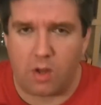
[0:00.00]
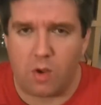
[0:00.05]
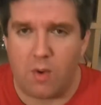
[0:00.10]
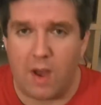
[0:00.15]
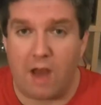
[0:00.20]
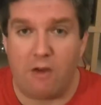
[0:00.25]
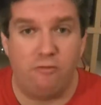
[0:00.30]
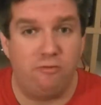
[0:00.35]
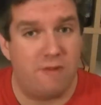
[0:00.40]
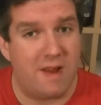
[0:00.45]

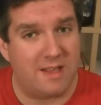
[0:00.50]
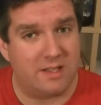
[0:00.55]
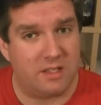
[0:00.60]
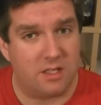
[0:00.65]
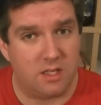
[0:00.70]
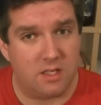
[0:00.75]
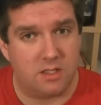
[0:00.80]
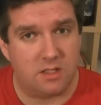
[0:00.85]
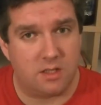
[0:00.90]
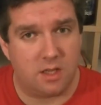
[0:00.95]
quite a
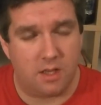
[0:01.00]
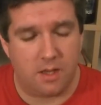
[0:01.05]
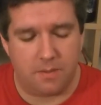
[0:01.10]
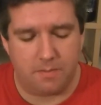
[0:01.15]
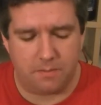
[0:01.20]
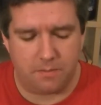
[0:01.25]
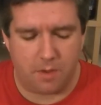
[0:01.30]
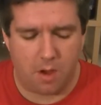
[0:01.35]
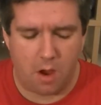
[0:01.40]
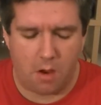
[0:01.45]
resinous
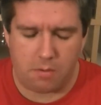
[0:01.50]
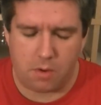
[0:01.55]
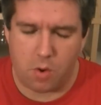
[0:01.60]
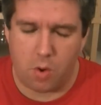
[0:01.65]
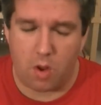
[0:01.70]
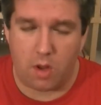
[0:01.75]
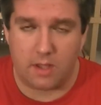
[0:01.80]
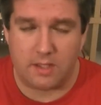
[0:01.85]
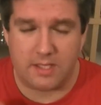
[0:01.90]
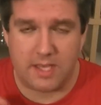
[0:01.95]
um, hop
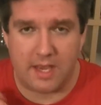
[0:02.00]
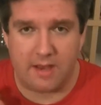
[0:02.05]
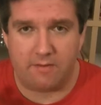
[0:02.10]
quality.